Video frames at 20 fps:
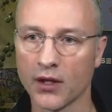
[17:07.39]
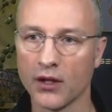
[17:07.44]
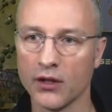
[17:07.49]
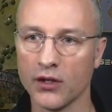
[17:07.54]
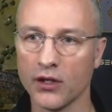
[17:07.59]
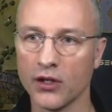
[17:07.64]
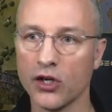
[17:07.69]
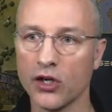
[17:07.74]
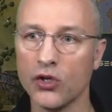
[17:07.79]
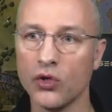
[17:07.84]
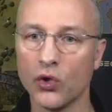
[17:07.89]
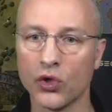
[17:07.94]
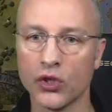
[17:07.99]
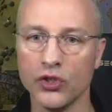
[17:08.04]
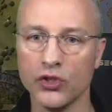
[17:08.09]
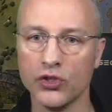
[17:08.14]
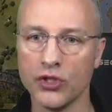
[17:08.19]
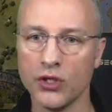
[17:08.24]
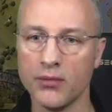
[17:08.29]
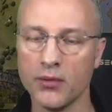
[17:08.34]
There are no
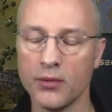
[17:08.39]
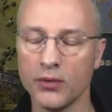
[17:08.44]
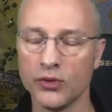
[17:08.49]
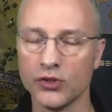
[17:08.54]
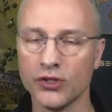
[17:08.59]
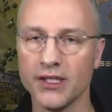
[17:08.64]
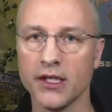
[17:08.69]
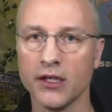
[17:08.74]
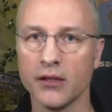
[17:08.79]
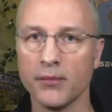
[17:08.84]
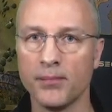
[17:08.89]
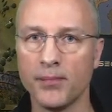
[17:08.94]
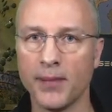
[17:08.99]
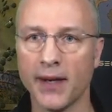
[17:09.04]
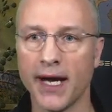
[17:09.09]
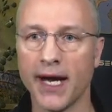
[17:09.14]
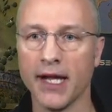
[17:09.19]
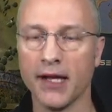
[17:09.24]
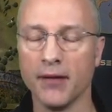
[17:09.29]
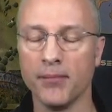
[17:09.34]
consumables
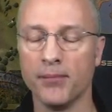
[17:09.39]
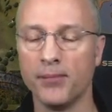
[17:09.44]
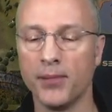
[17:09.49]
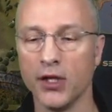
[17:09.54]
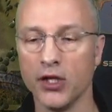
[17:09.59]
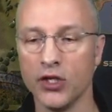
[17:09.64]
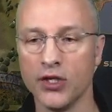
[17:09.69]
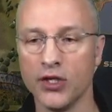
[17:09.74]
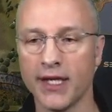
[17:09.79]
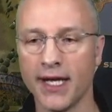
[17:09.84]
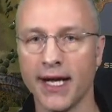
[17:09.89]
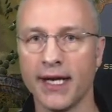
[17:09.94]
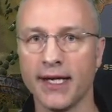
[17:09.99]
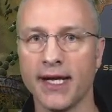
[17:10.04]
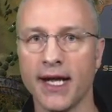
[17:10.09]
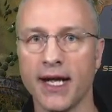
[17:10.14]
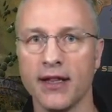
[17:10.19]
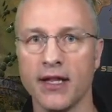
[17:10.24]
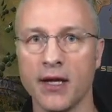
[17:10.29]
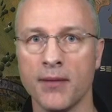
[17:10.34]
nearby, but you can
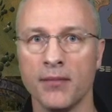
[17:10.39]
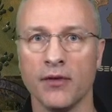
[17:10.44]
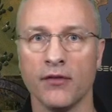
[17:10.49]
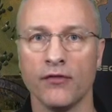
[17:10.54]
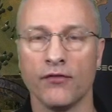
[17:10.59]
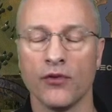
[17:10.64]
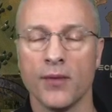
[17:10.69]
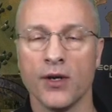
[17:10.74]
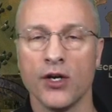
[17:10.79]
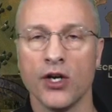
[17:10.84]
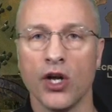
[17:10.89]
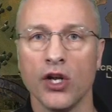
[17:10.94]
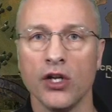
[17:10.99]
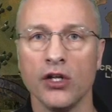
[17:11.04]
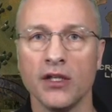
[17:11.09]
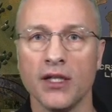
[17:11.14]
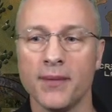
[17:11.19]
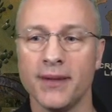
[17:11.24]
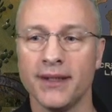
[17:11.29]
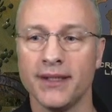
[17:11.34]
get them from an
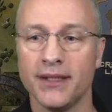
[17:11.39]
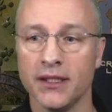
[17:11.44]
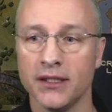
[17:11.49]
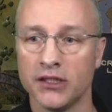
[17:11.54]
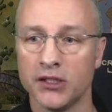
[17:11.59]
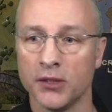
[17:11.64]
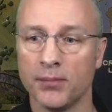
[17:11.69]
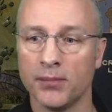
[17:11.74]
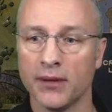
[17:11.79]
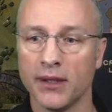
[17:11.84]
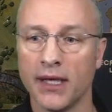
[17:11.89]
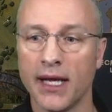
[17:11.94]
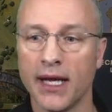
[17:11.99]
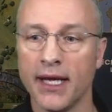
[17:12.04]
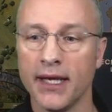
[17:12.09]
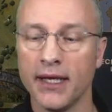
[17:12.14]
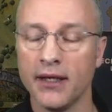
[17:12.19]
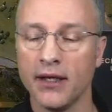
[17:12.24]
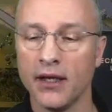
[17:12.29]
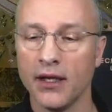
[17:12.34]
unlimited
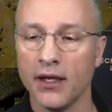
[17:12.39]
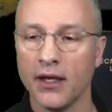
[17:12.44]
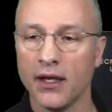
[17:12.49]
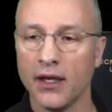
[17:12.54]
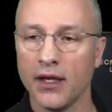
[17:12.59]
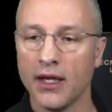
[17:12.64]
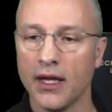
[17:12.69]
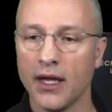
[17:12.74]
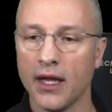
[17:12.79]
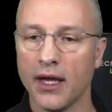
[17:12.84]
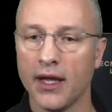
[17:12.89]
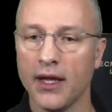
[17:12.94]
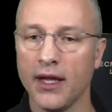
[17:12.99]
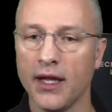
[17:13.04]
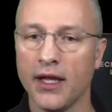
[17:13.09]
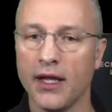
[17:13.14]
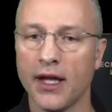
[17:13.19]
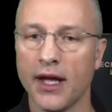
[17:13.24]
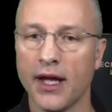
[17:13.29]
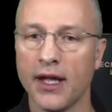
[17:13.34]
supply,
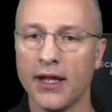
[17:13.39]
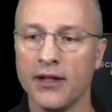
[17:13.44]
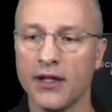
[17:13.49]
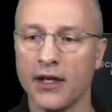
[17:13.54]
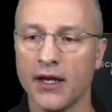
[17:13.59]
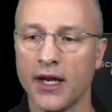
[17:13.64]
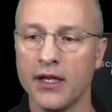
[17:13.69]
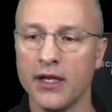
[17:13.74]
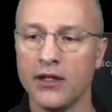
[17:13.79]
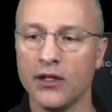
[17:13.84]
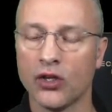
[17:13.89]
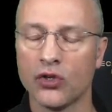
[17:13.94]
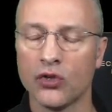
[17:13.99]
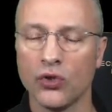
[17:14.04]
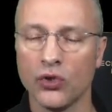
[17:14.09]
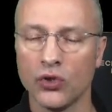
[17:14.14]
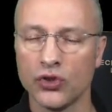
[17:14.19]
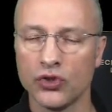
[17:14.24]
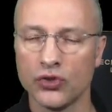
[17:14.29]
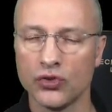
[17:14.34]
and they're in the
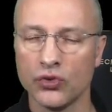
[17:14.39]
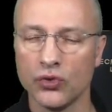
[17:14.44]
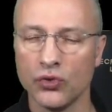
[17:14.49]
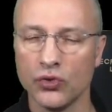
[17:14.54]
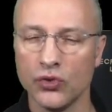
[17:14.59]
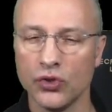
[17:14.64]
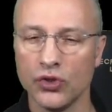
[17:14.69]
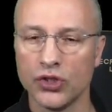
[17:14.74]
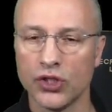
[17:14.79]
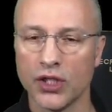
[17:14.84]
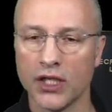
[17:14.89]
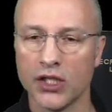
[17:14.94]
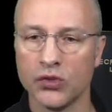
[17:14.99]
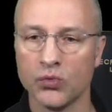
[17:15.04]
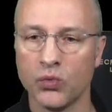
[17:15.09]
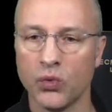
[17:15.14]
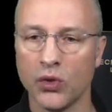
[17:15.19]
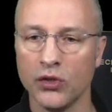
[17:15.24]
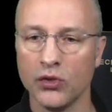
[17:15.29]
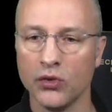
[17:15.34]
crossroads is
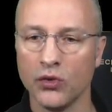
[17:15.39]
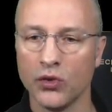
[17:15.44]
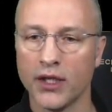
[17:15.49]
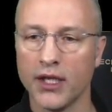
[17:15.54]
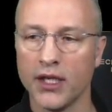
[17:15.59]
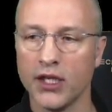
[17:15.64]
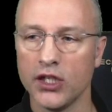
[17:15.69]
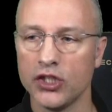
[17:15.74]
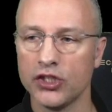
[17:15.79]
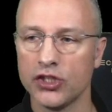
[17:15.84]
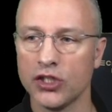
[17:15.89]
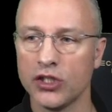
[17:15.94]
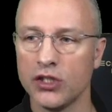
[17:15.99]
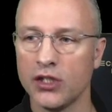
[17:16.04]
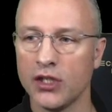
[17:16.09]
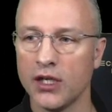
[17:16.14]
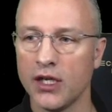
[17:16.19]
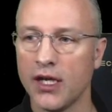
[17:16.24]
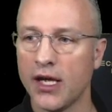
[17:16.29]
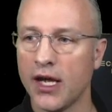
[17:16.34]
one
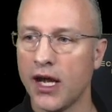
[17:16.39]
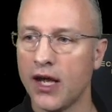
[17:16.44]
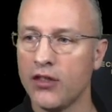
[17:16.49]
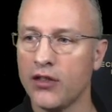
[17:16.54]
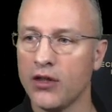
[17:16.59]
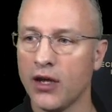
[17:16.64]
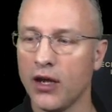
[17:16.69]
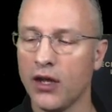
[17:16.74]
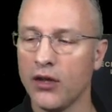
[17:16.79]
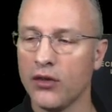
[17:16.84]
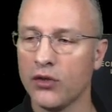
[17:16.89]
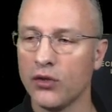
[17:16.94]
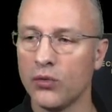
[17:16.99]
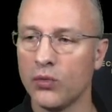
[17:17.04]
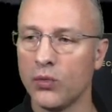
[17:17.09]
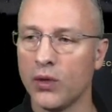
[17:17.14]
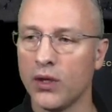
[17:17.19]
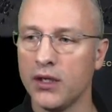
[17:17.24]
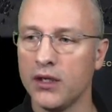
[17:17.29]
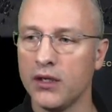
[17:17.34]
location, and the other
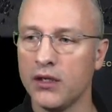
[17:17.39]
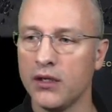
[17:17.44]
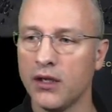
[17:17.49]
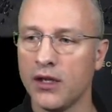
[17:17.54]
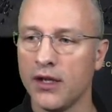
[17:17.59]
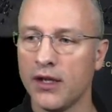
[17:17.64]
one,